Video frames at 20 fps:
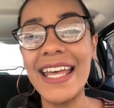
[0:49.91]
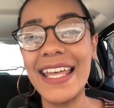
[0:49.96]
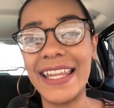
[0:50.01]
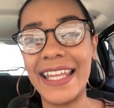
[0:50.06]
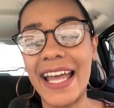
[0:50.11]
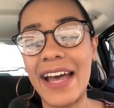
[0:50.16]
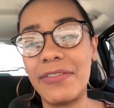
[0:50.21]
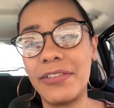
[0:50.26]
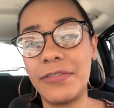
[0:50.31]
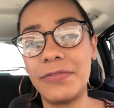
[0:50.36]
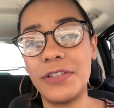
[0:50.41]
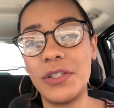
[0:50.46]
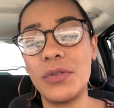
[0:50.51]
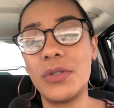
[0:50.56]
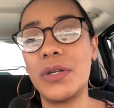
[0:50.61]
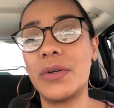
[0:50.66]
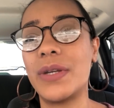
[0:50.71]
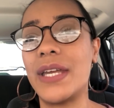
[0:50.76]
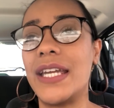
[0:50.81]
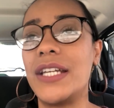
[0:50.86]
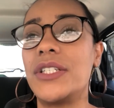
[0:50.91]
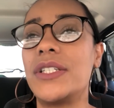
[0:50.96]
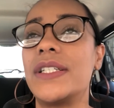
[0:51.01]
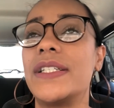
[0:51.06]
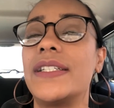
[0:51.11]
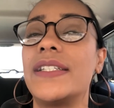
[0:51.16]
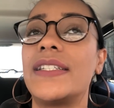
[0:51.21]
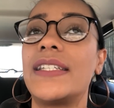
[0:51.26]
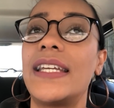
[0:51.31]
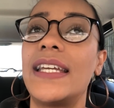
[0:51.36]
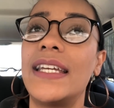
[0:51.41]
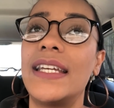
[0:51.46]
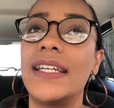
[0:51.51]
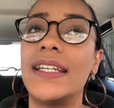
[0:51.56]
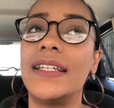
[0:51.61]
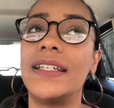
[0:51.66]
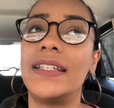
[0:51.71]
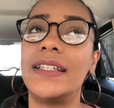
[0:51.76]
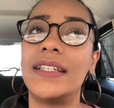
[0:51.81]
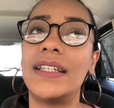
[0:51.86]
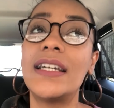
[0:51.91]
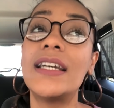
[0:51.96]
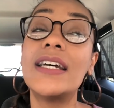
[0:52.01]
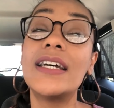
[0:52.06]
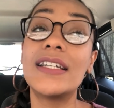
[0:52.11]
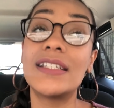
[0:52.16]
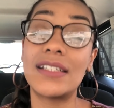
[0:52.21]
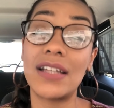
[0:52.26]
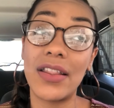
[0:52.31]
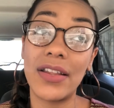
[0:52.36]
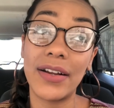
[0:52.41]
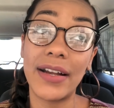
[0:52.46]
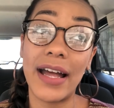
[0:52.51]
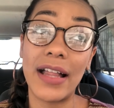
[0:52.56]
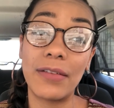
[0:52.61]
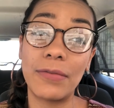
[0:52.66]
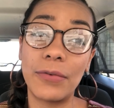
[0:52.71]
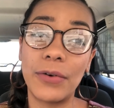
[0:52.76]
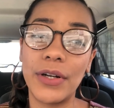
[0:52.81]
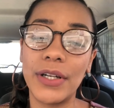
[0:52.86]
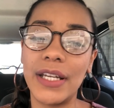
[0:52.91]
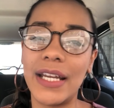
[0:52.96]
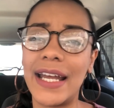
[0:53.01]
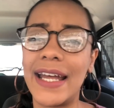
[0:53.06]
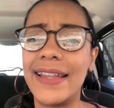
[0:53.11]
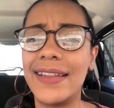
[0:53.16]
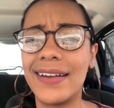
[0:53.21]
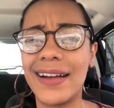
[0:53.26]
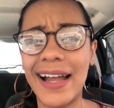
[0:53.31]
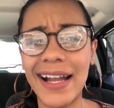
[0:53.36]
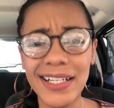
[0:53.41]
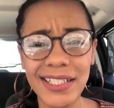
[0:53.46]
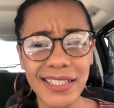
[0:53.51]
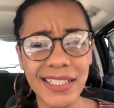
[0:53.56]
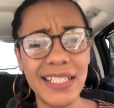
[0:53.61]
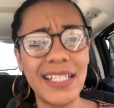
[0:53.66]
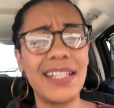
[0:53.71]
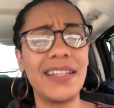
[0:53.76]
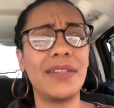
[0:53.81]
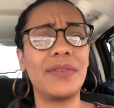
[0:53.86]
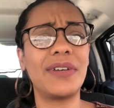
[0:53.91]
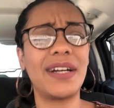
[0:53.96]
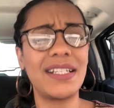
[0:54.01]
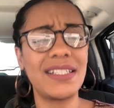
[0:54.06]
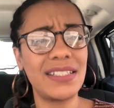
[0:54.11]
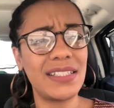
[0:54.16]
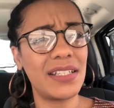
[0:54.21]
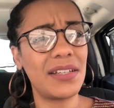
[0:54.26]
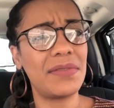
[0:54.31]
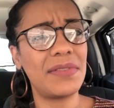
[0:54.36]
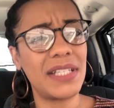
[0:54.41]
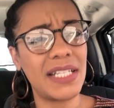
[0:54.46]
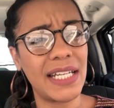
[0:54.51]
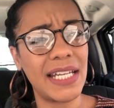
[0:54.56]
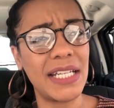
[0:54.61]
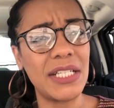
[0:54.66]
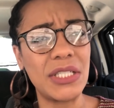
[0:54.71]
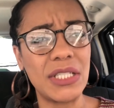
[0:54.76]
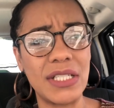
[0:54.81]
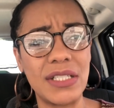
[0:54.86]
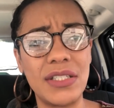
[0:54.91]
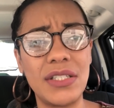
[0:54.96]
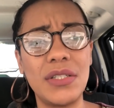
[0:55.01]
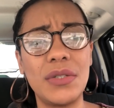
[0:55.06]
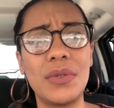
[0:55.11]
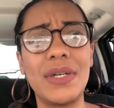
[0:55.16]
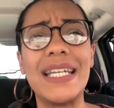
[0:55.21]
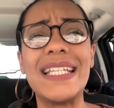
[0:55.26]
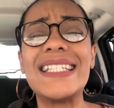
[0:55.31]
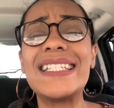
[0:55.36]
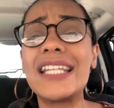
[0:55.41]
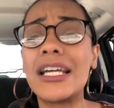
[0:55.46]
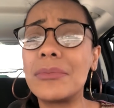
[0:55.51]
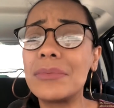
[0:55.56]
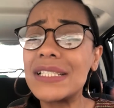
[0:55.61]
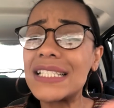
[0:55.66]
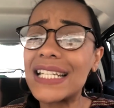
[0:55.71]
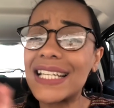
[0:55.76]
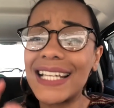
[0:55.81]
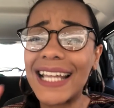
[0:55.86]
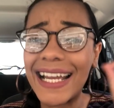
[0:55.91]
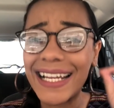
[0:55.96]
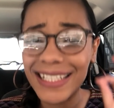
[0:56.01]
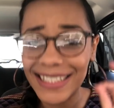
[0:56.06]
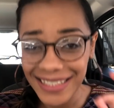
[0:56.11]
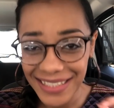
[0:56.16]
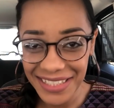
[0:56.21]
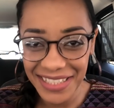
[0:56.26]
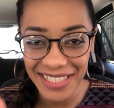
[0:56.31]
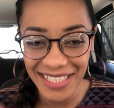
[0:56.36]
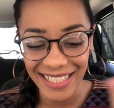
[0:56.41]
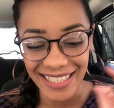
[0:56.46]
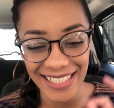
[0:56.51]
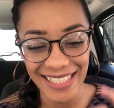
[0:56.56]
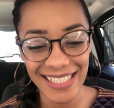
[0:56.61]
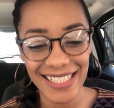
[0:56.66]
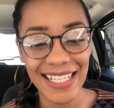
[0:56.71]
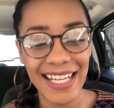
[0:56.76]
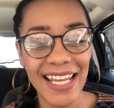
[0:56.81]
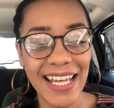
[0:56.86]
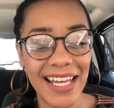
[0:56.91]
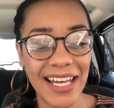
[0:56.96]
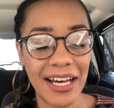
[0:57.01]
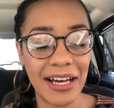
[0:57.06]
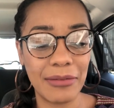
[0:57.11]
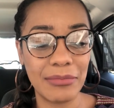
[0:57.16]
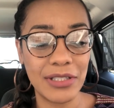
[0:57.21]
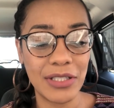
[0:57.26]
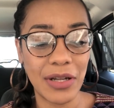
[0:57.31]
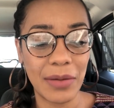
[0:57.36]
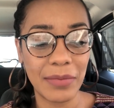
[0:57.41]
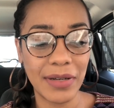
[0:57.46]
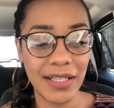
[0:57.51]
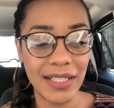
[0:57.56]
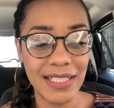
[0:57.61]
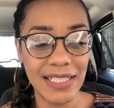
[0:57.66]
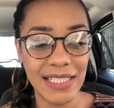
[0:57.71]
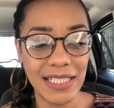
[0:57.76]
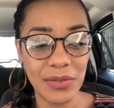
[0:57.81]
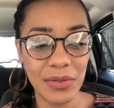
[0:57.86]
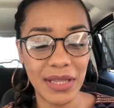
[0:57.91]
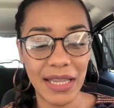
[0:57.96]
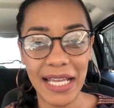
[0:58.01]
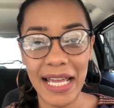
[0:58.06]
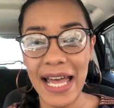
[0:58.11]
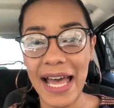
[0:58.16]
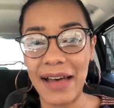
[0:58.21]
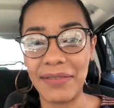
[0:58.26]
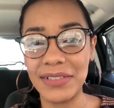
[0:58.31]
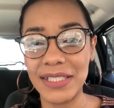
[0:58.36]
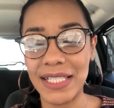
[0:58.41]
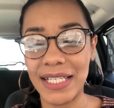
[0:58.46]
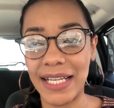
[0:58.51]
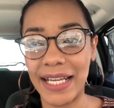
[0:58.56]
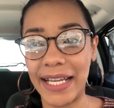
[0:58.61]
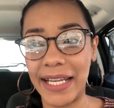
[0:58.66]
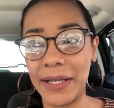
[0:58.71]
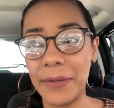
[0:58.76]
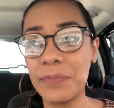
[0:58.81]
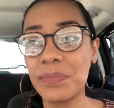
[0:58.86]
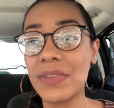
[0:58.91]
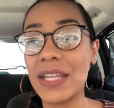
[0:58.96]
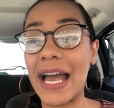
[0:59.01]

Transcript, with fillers: They have a few locations in Southern California and they're actually in the rest of the nation too, in some select cities. Um, so I'm gonna see what they have today.